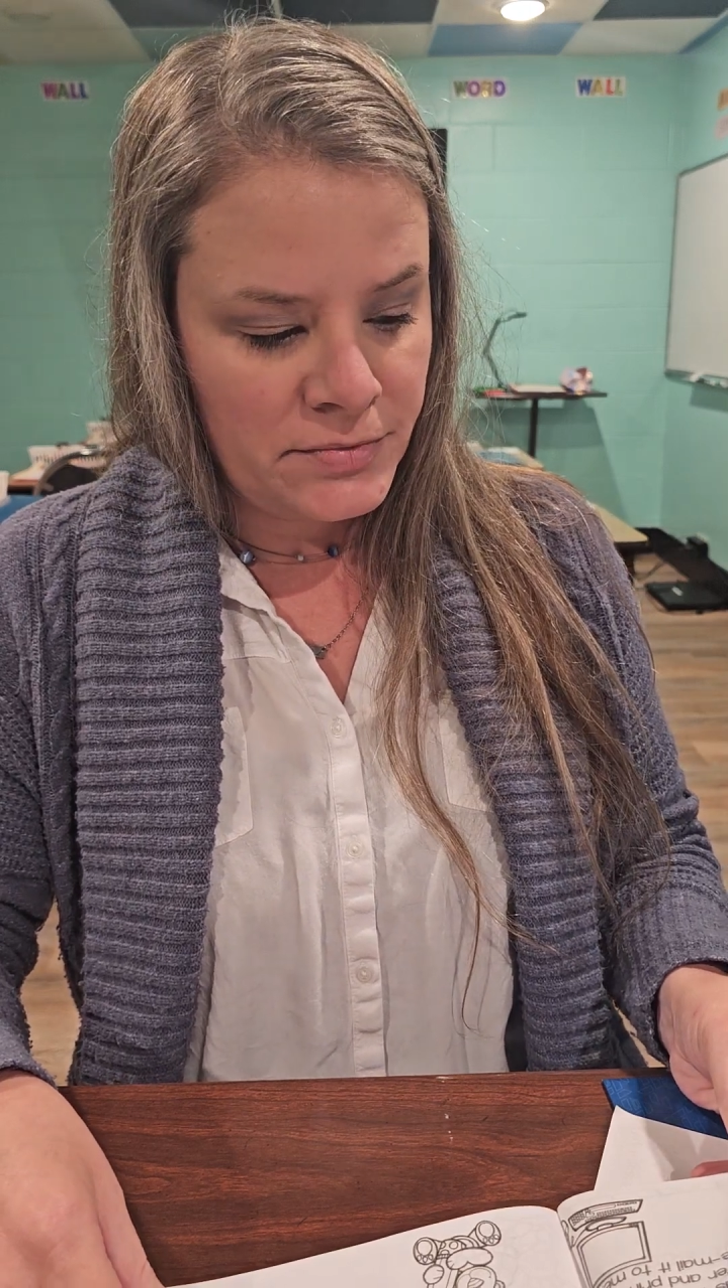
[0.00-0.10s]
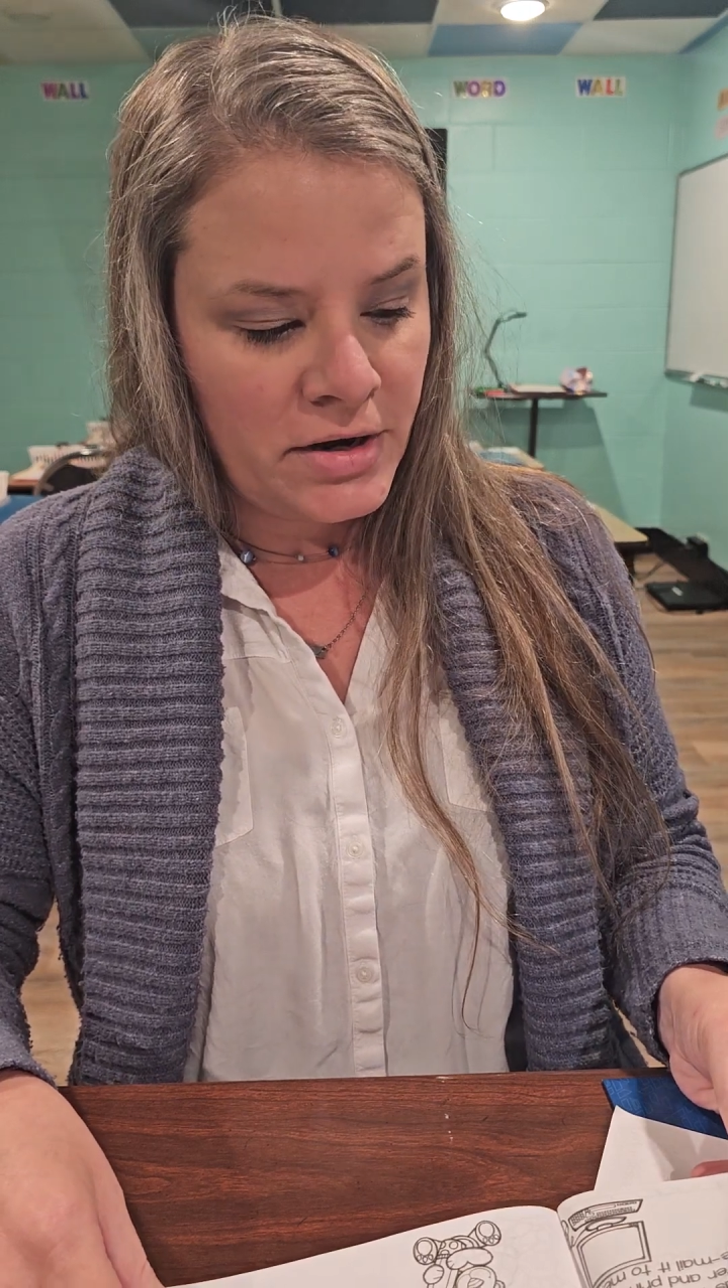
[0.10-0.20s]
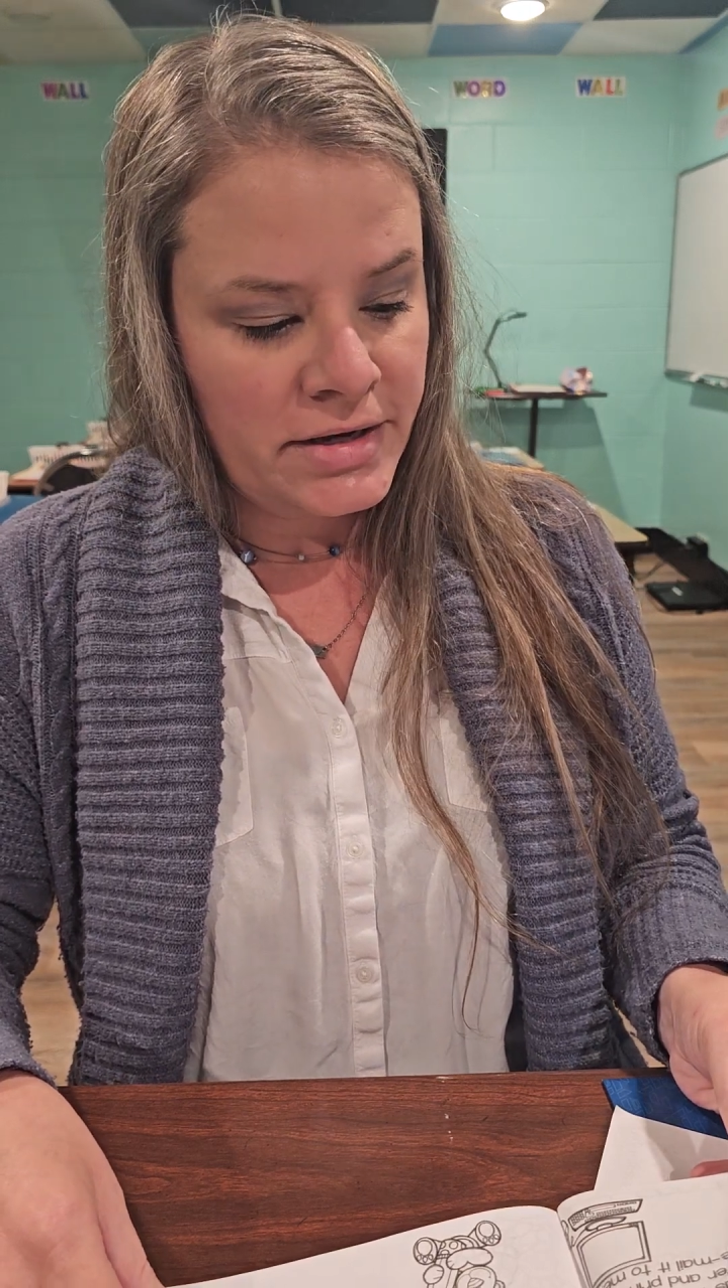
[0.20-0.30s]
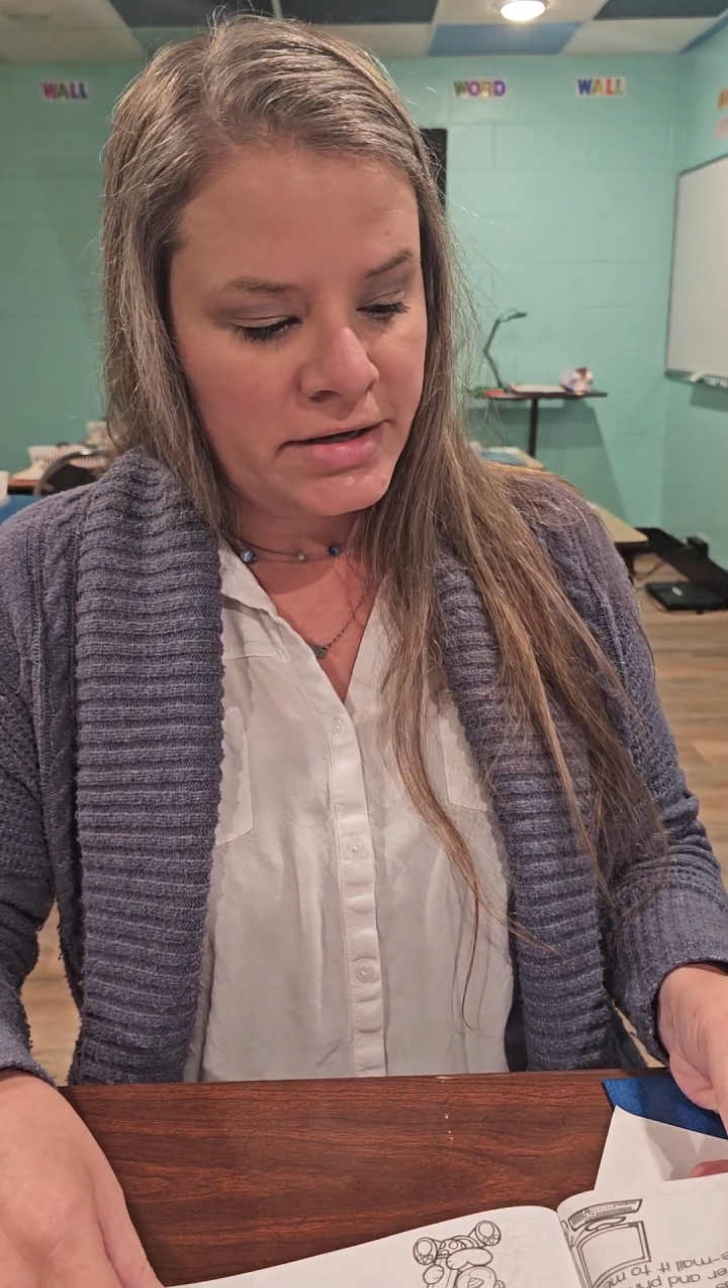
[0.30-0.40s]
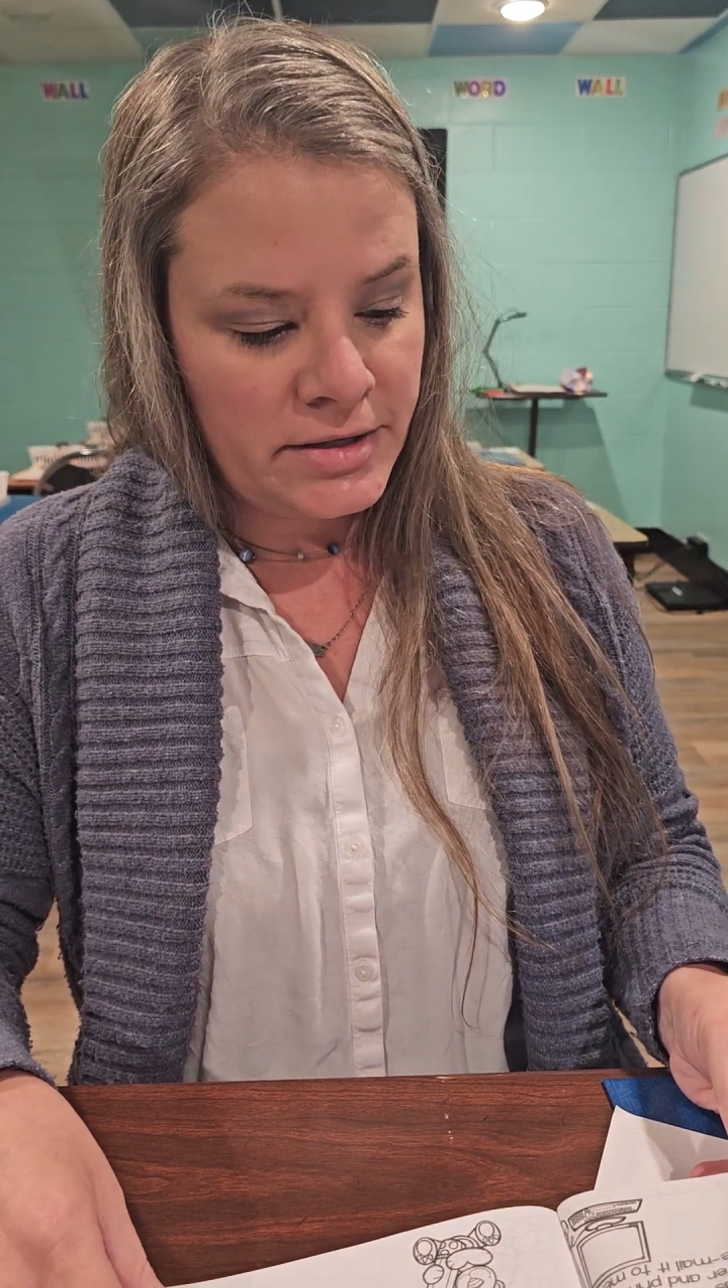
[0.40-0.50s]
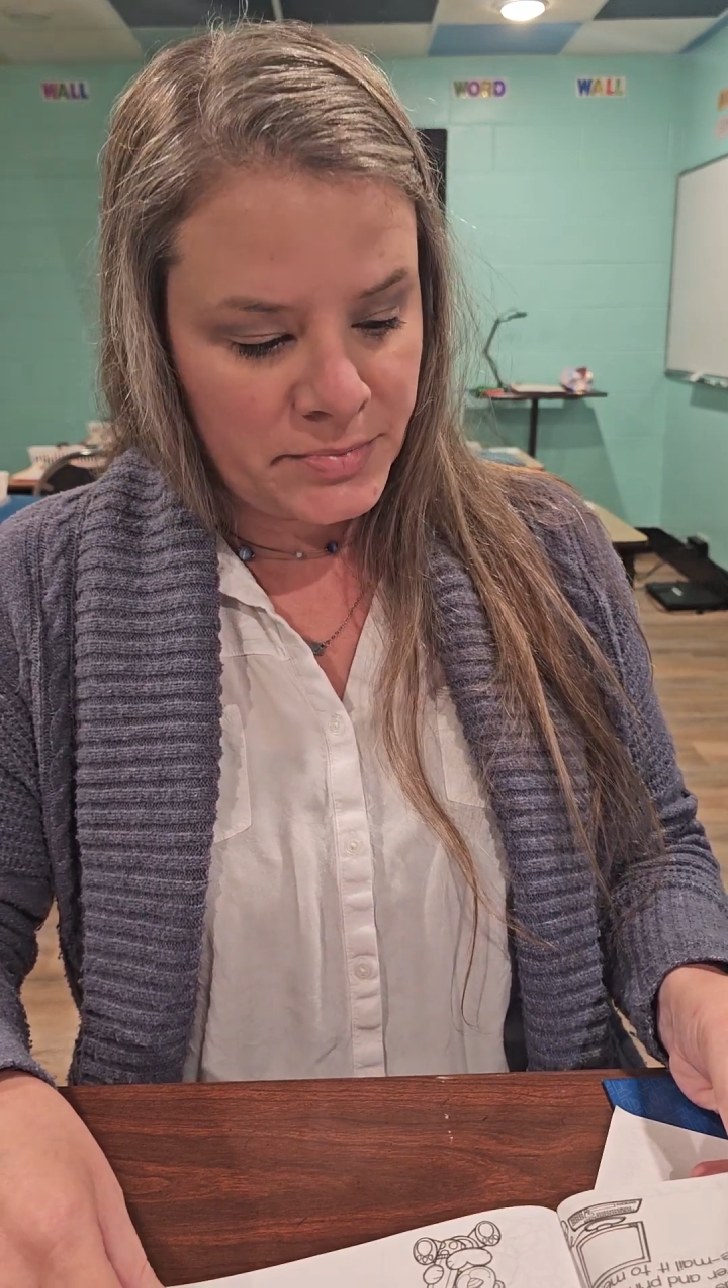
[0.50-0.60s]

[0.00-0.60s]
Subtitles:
write it in a